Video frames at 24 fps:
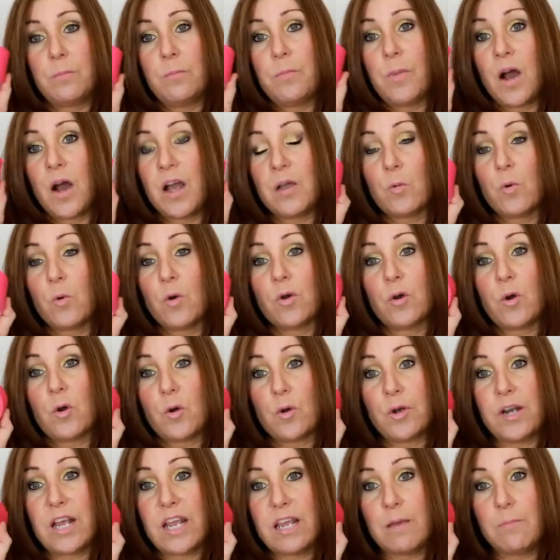buy one
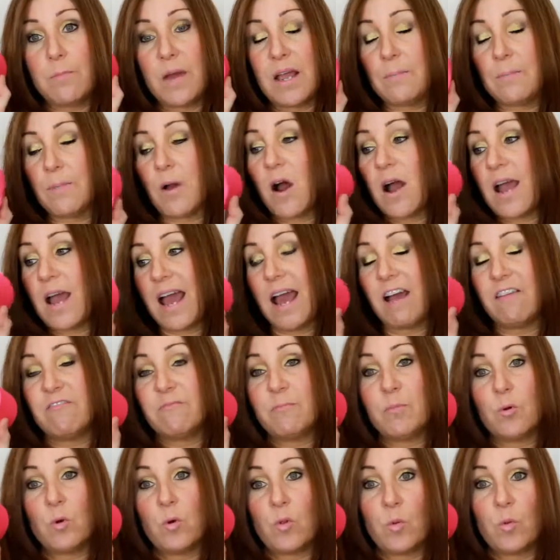on eBay, but I
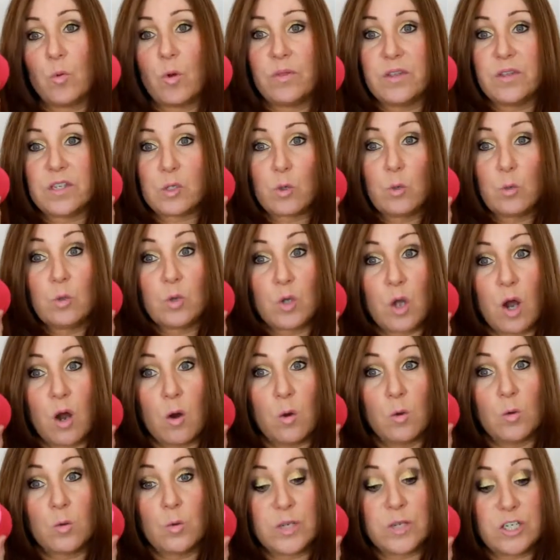have bought the one that's called
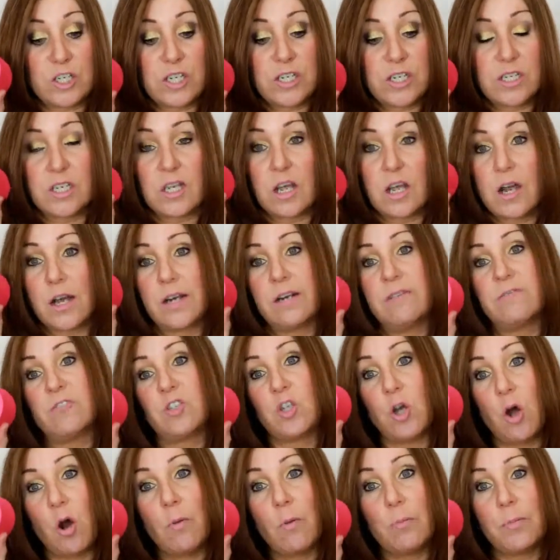Gold, which is the kind of
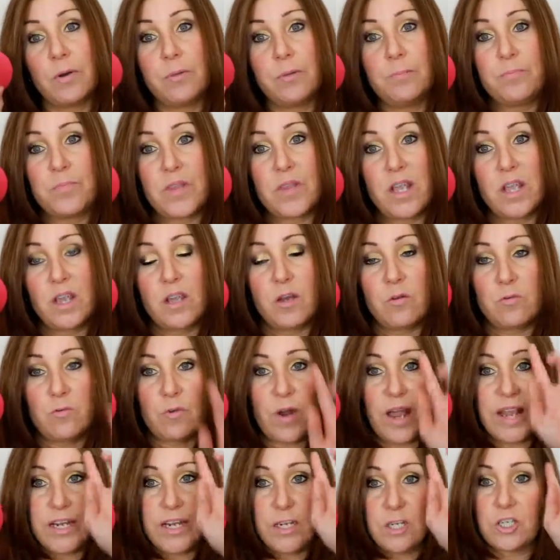top
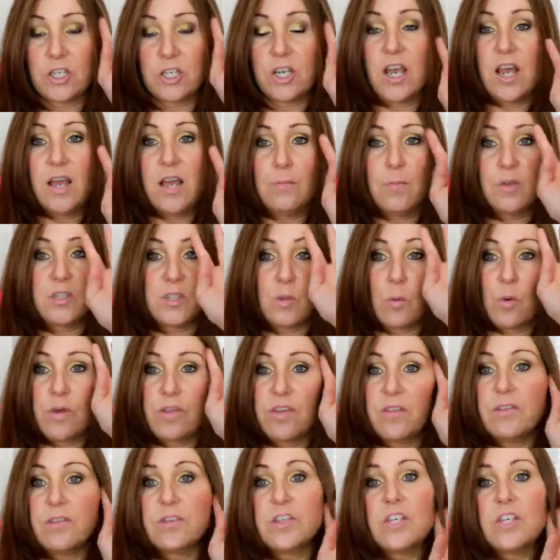range. So whether the